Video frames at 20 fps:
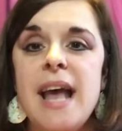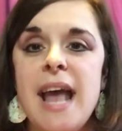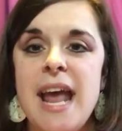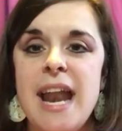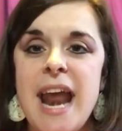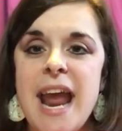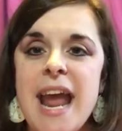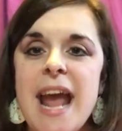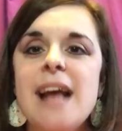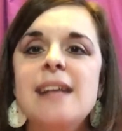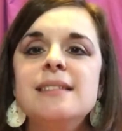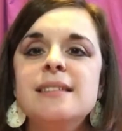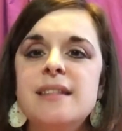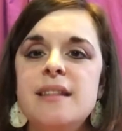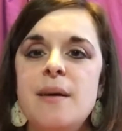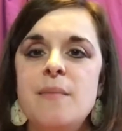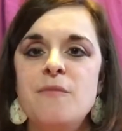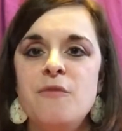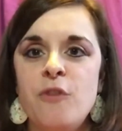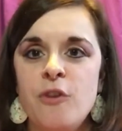and I ask
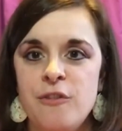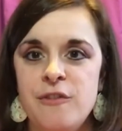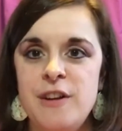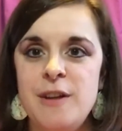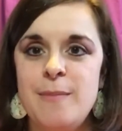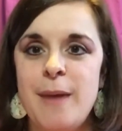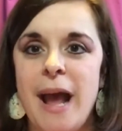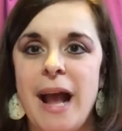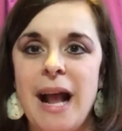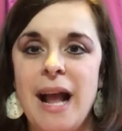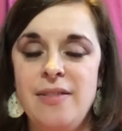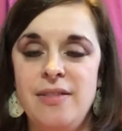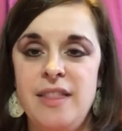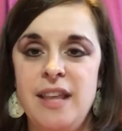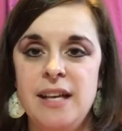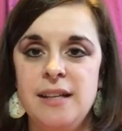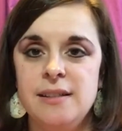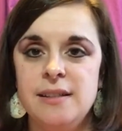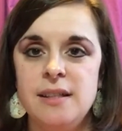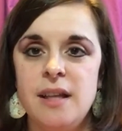them for feedback on
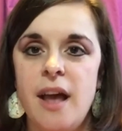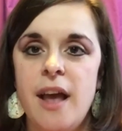things